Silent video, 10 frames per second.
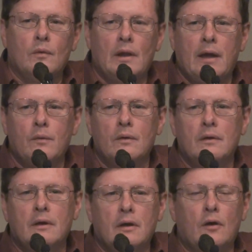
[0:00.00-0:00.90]
well,
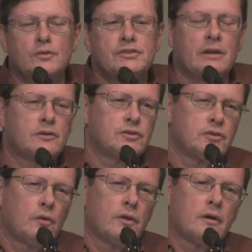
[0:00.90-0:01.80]
I, 06,
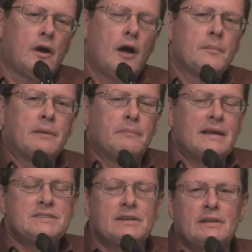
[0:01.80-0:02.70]
so the comment
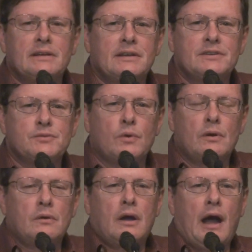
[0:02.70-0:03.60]
basically is,
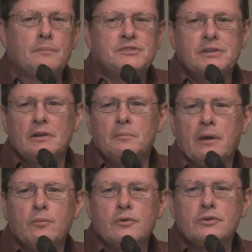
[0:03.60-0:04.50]
well, I'm still a
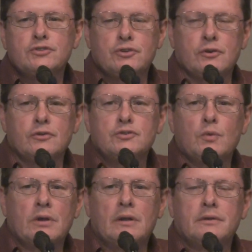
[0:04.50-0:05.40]
member of the church,
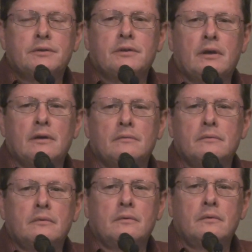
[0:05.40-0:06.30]
will it, uh,
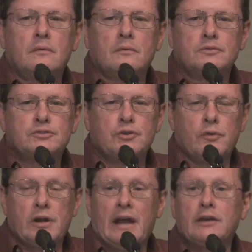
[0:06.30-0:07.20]

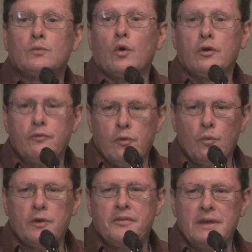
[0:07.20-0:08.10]
so that I can work
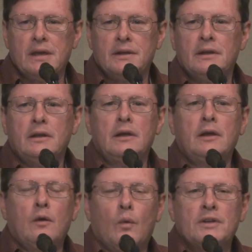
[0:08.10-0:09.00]
from within.
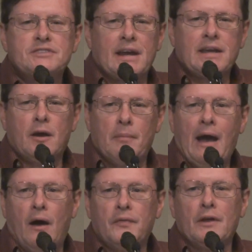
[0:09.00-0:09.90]
Once I come
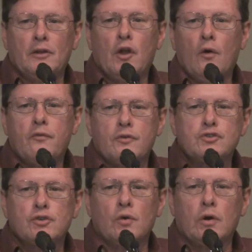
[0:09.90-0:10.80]
out, they'll know
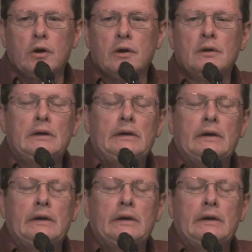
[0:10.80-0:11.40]
for sure.